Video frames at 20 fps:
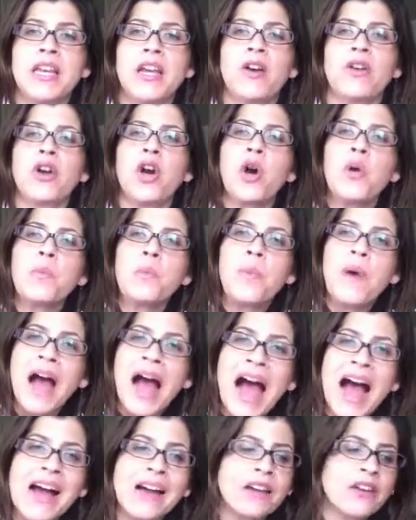Now go
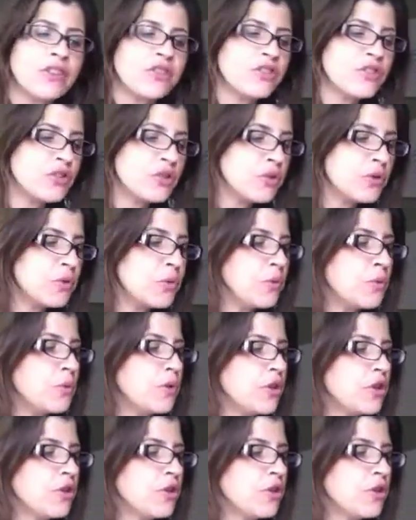back to